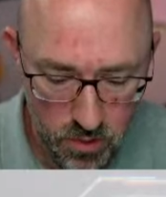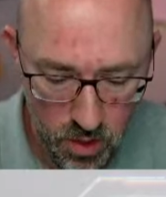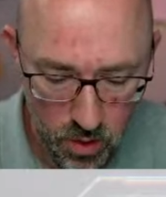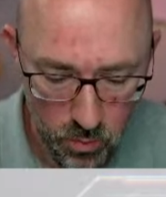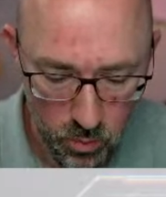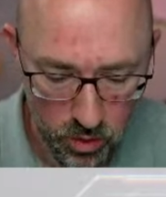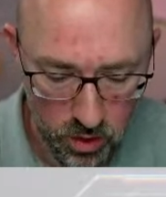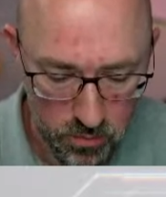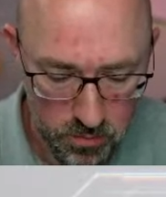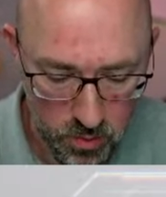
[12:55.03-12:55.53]

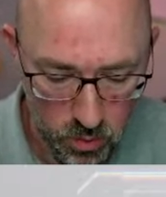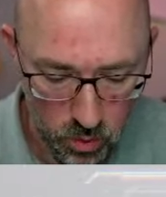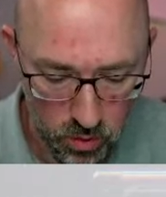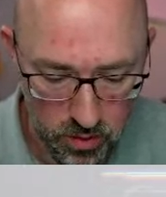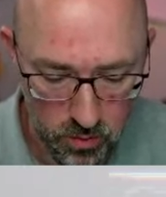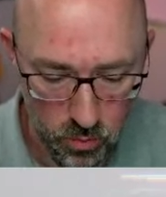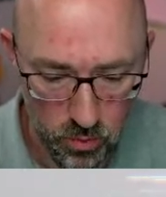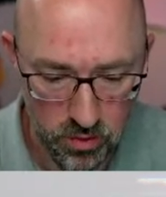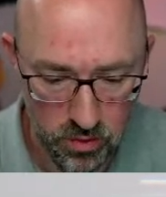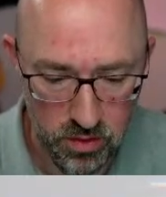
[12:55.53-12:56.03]
We're going to be
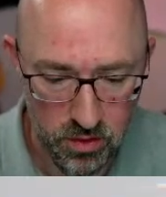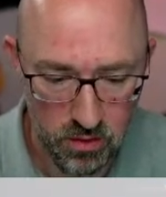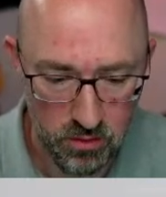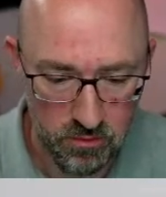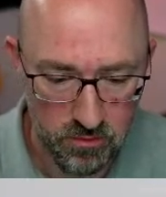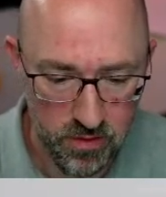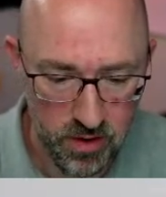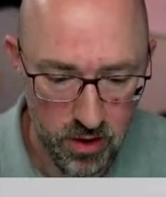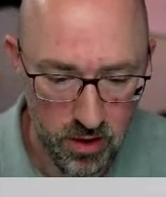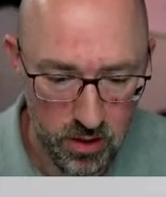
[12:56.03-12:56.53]
working with
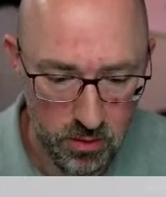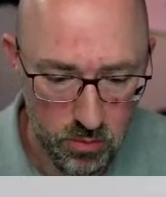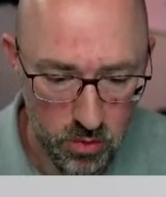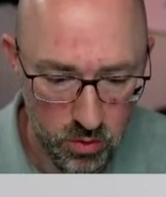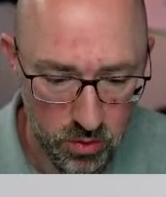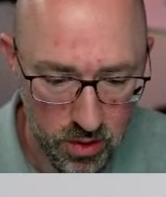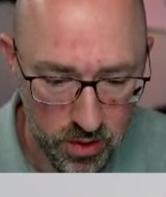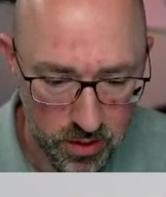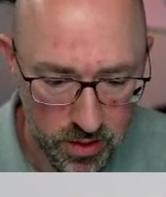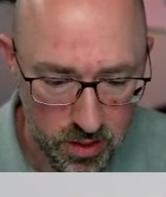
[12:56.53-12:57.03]

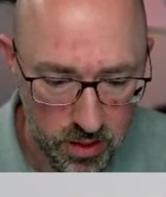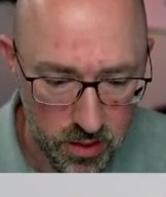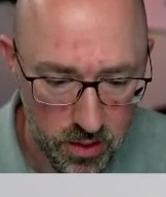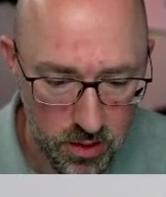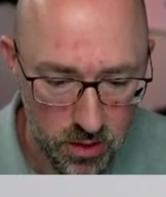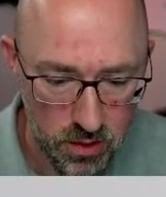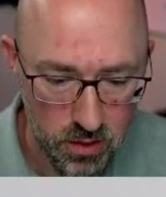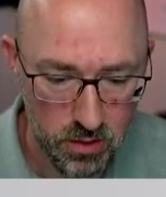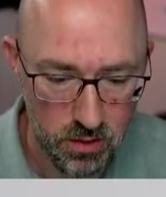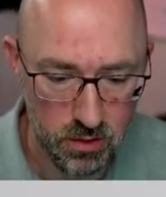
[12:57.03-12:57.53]
variable
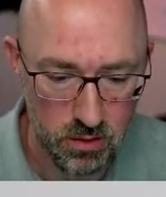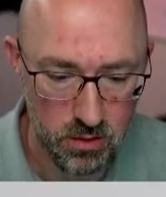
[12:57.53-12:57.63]
again.